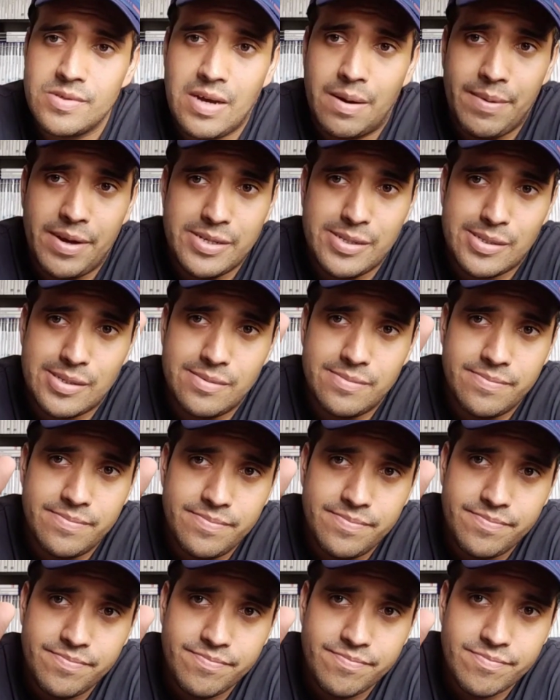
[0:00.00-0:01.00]
amazing.
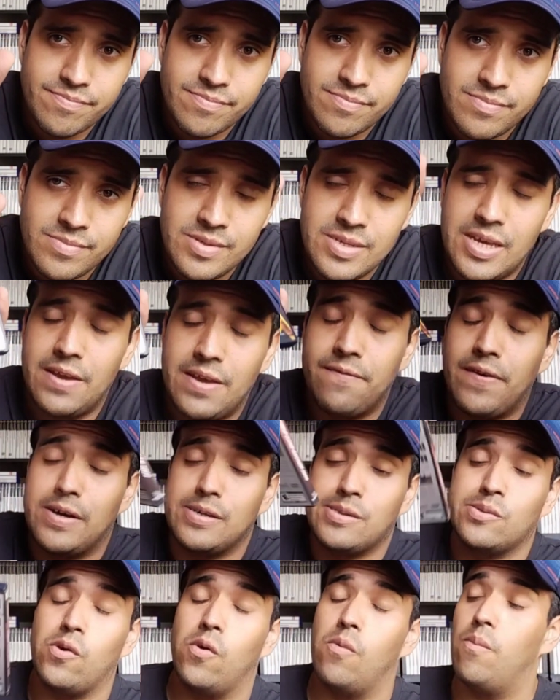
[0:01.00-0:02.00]
If I
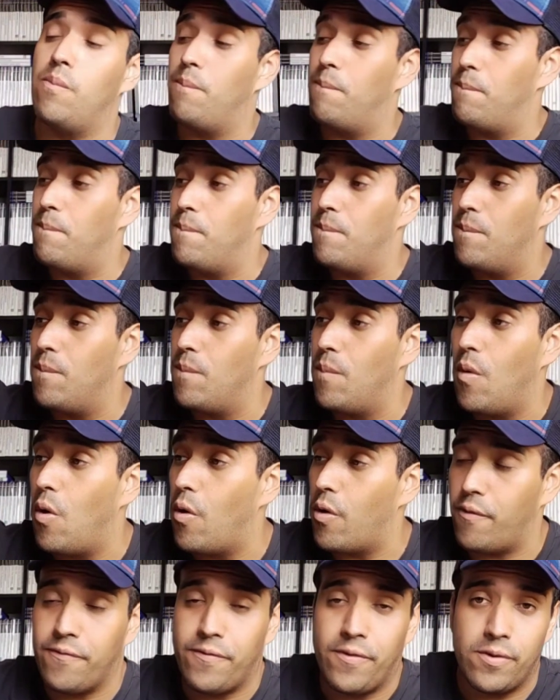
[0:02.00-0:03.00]
saw
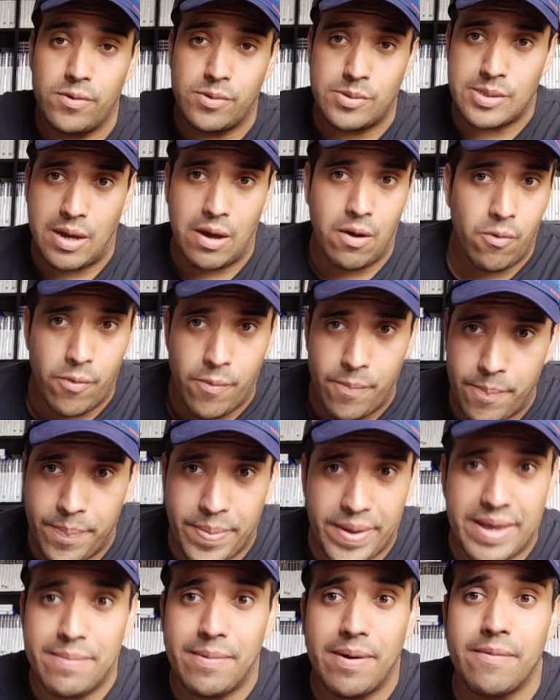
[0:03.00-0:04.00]
more of those, I would
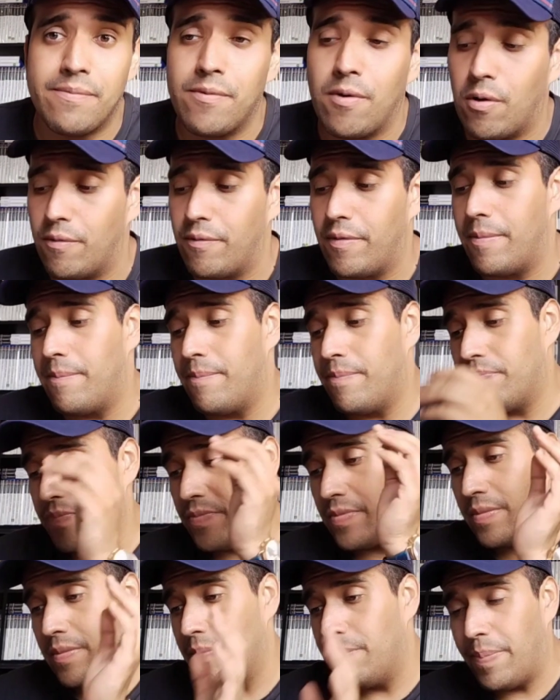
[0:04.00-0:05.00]
pick them up, all of them.
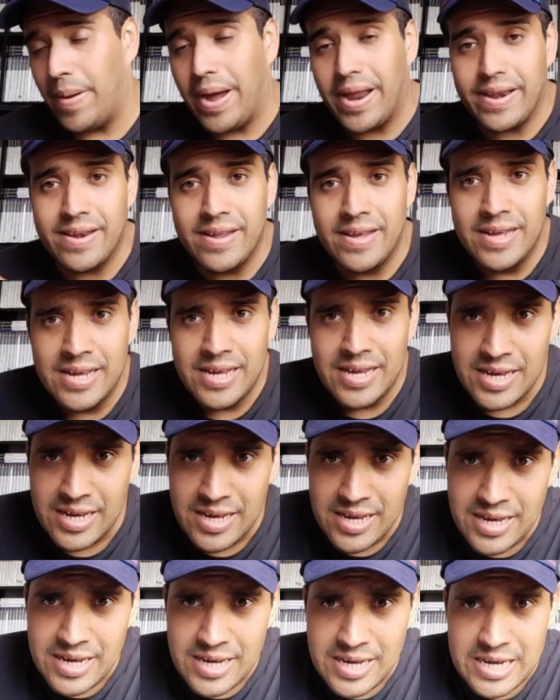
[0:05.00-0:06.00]
But
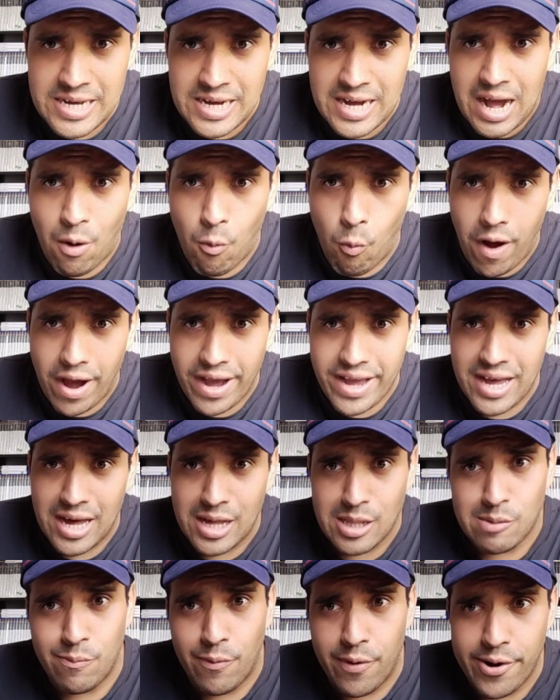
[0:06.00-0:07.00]
Hawaii
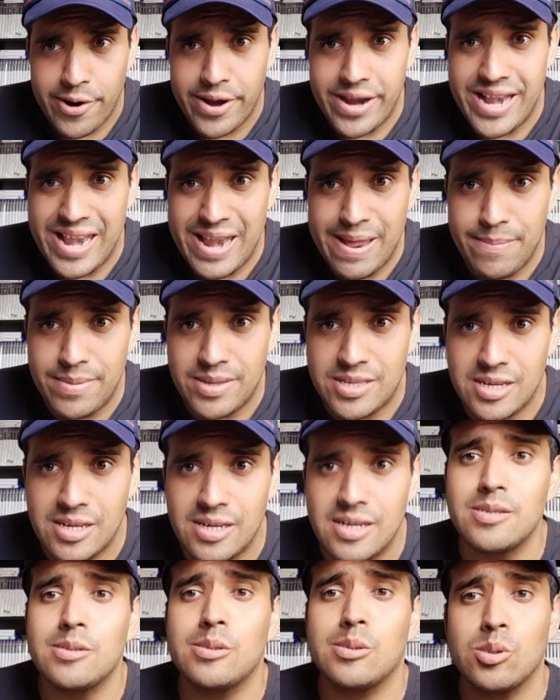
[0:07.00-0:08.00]
has very
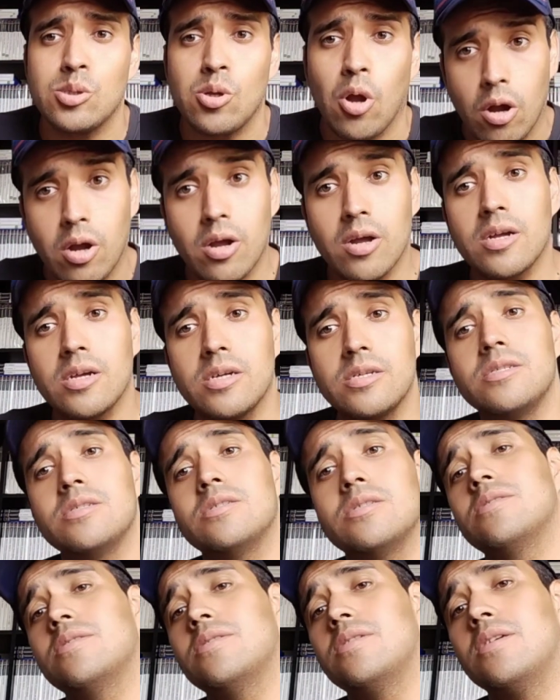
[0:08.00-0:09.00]
limited stock
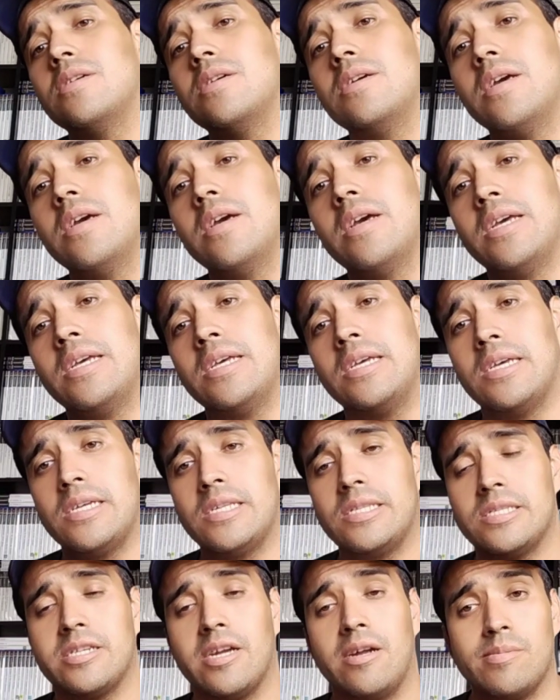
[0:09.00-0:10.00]

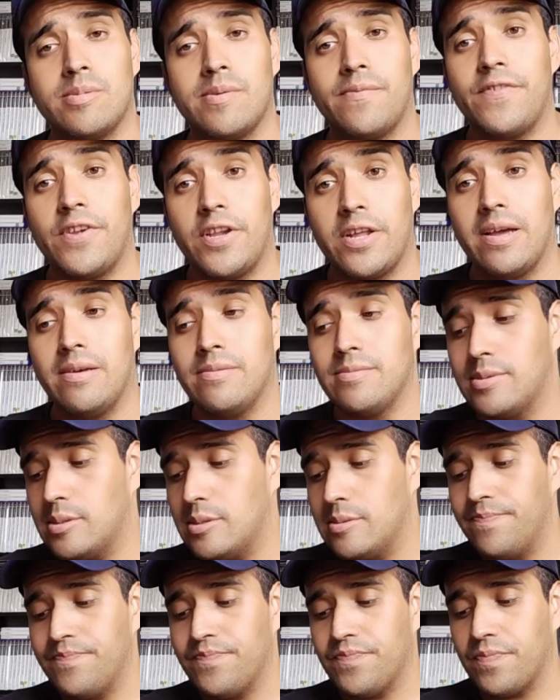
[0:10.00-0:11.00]
in terms of video
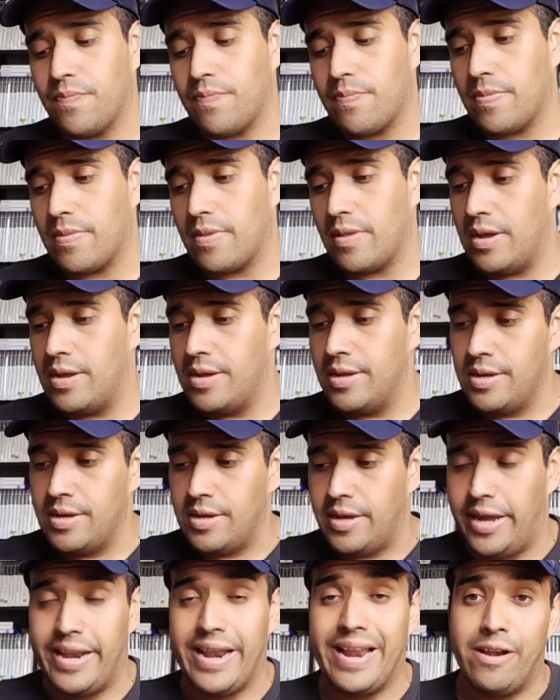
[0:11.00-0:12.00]
games.
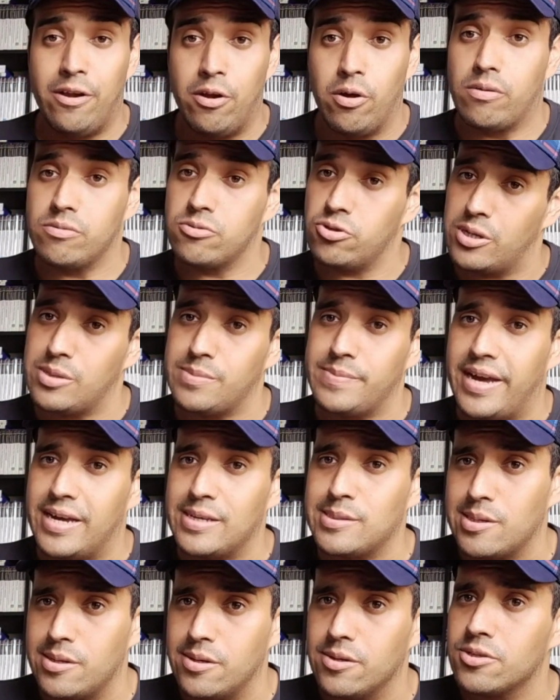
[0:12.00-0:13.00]
And I look, trust me, I
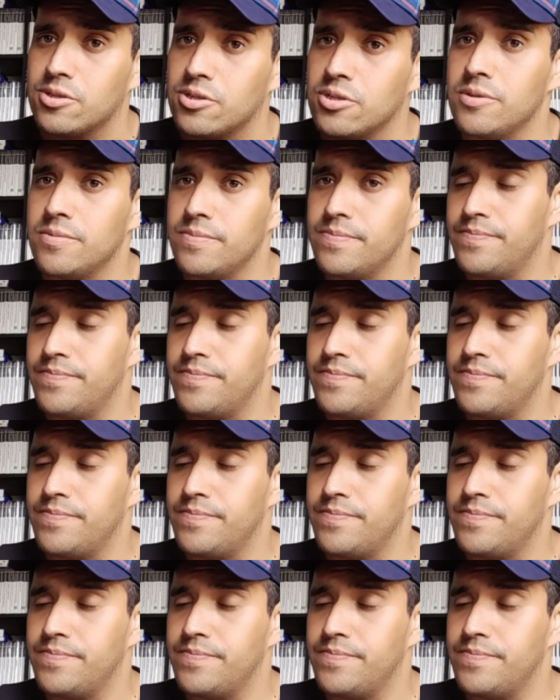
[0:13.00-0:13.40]
search.